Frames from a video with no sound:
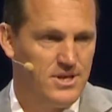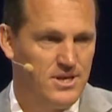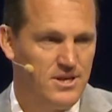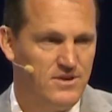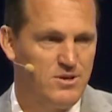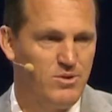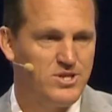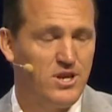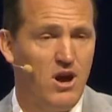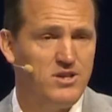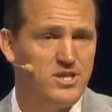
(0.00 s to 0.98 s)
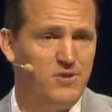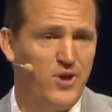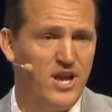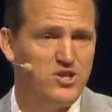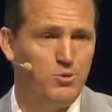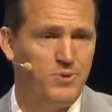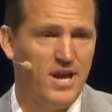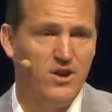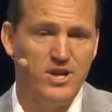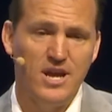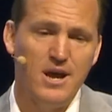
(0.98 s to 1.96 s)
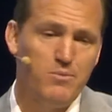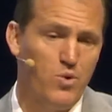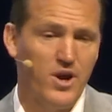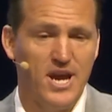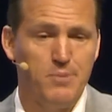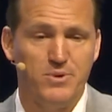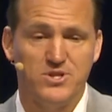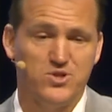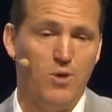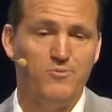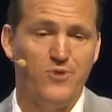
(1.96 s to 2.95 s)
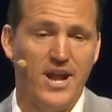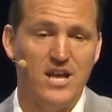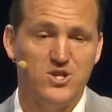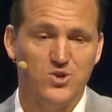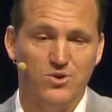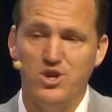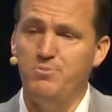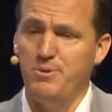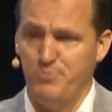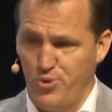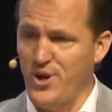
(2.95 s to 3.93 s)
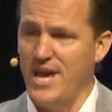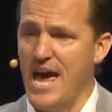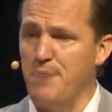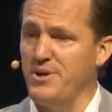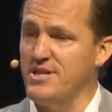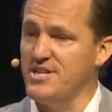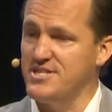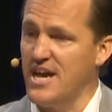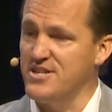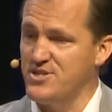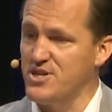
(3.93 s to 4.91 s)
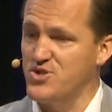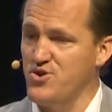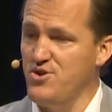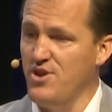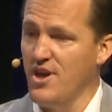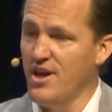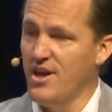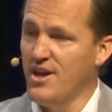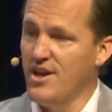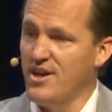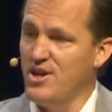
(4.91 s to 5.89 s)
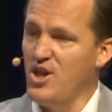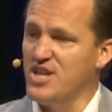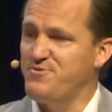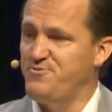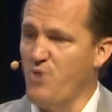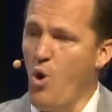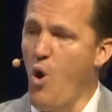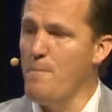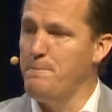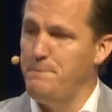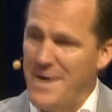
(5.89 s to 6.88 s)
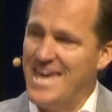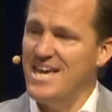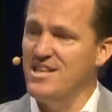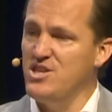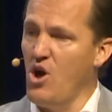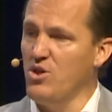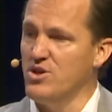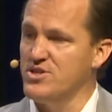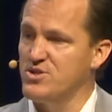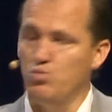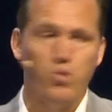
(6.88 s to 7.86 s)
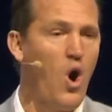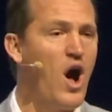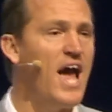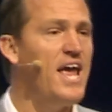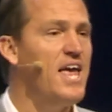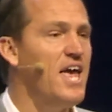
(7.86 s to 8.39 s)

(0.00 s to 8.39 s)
If someone said, go and see a financial planner, and you end up rocking up at Storm Financial, you'd be pretty happy these days. Is that true? You lost $4 billion. Why?